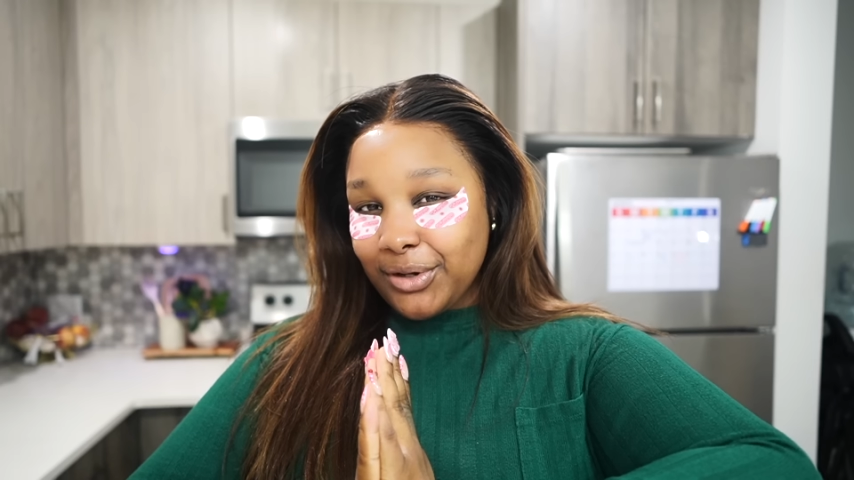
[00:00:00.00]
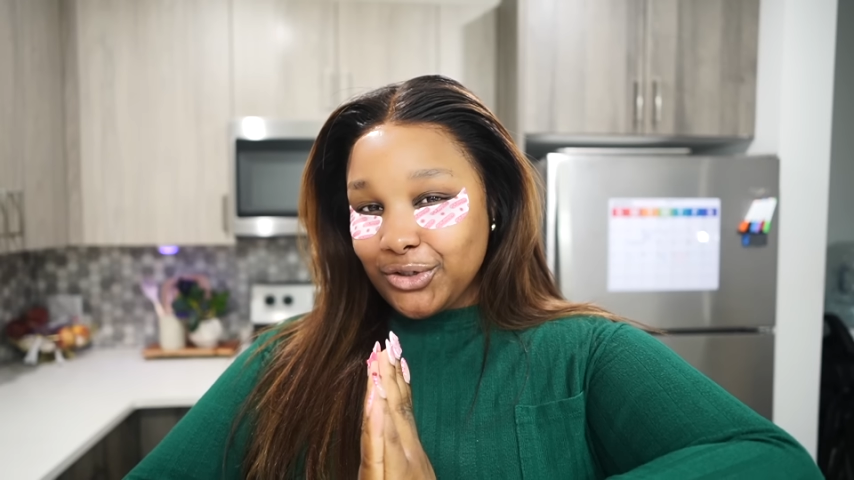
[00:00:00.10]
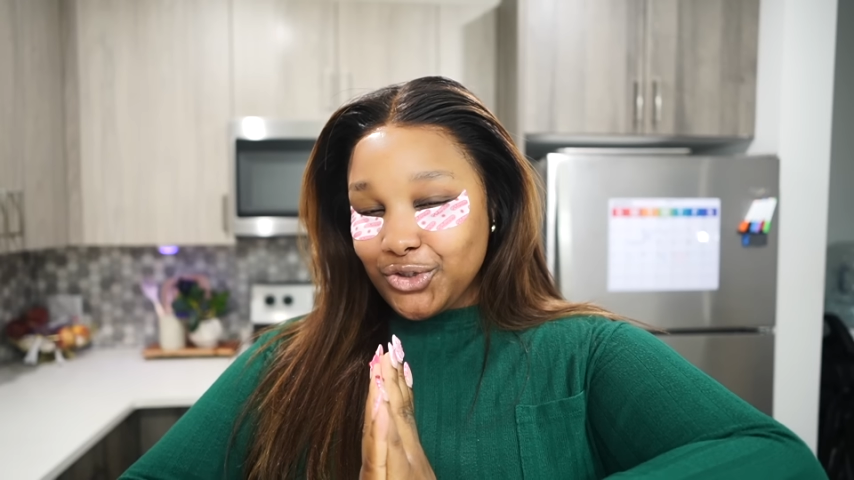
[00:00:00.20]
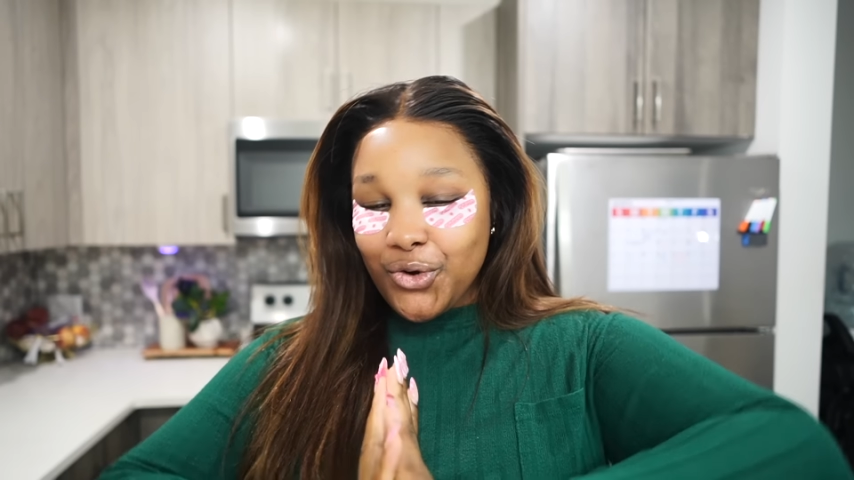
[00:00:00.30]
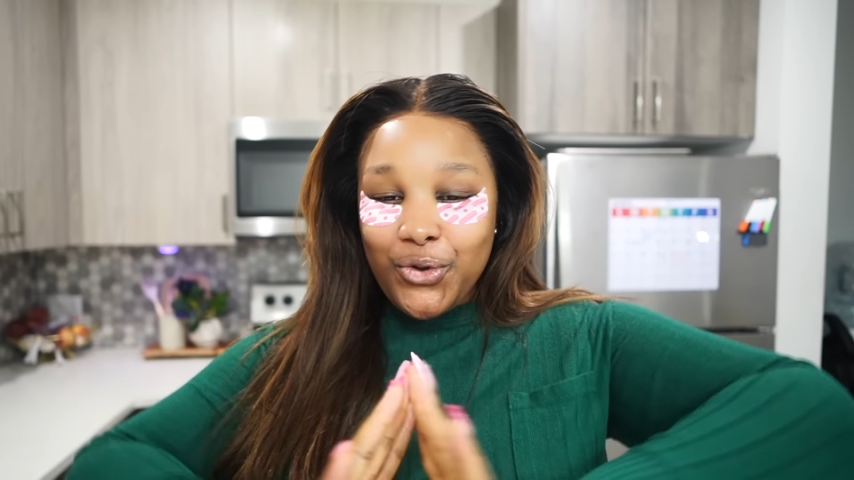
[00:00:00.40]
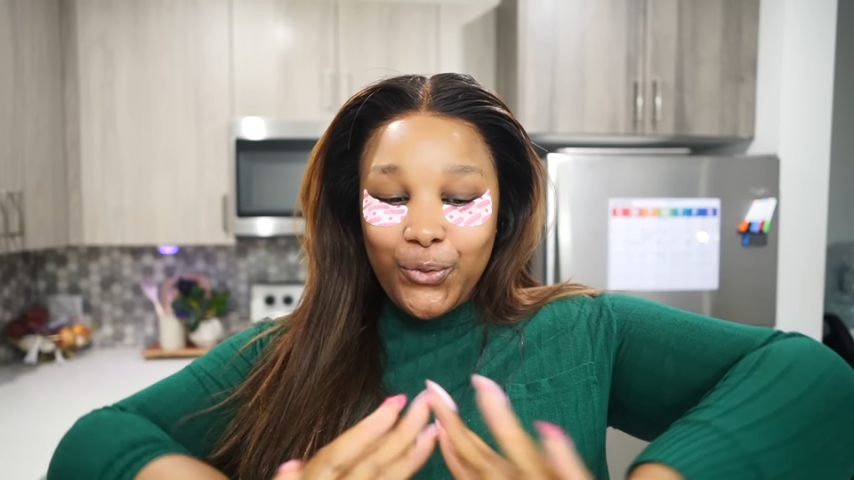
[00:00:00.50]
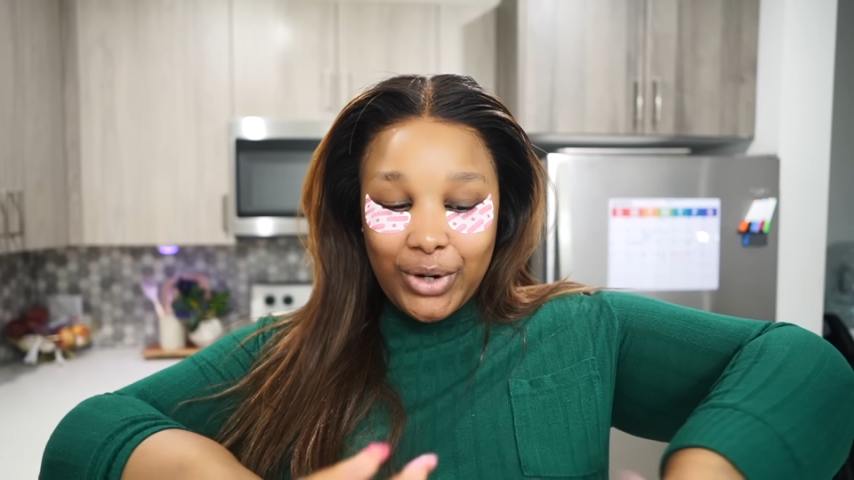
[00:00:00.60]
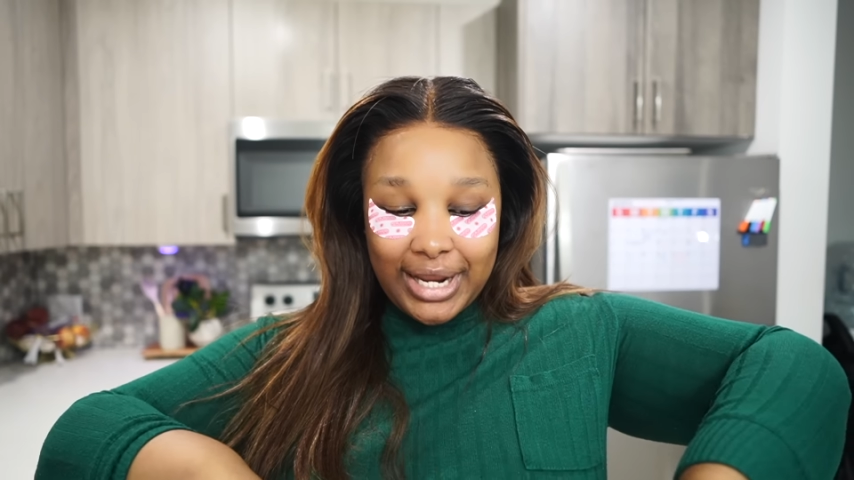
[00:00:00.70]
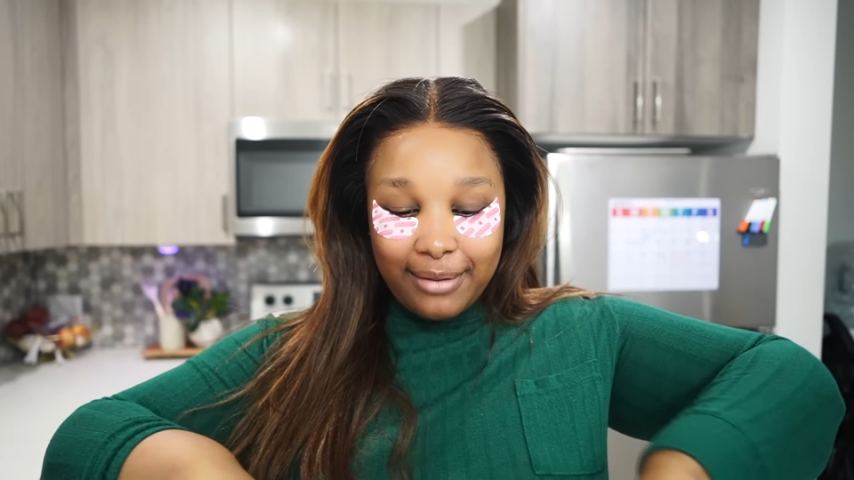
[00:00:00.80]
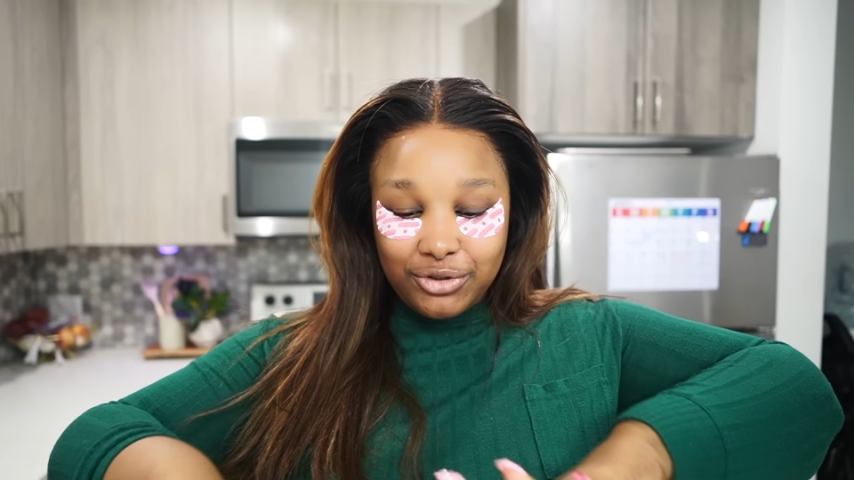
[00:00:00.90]
going to show you
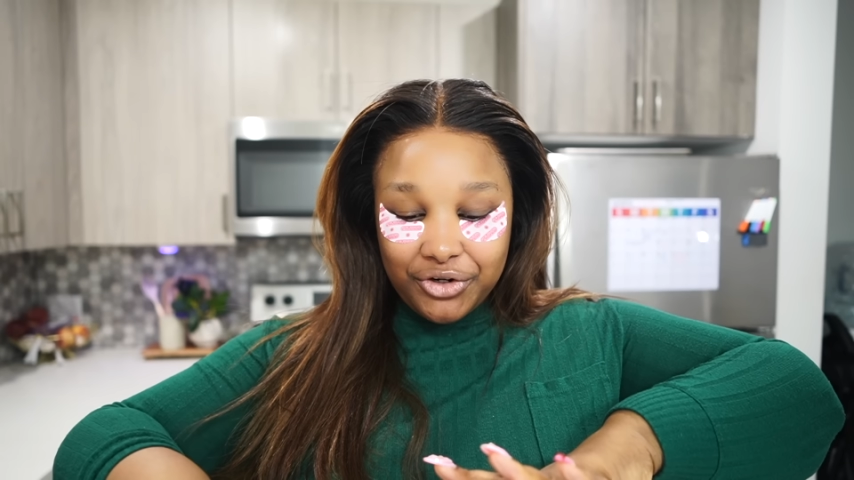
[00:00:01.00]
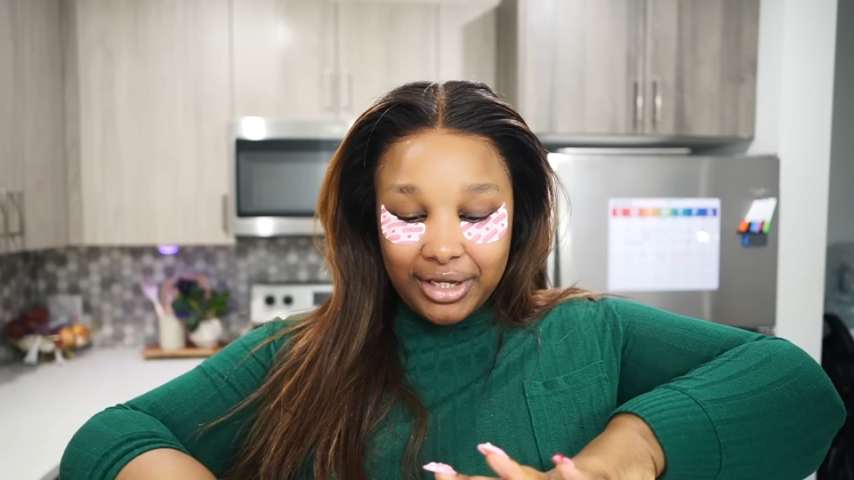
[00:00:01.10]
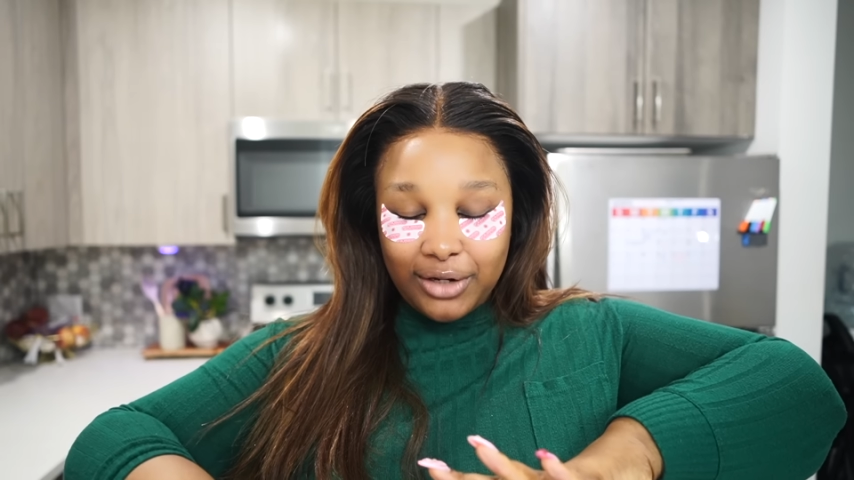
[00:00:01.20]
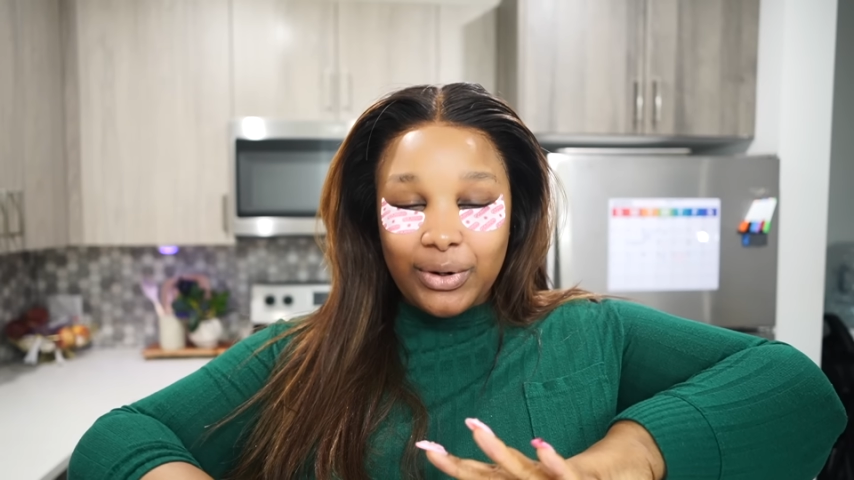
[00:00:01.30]
what I'm drinking.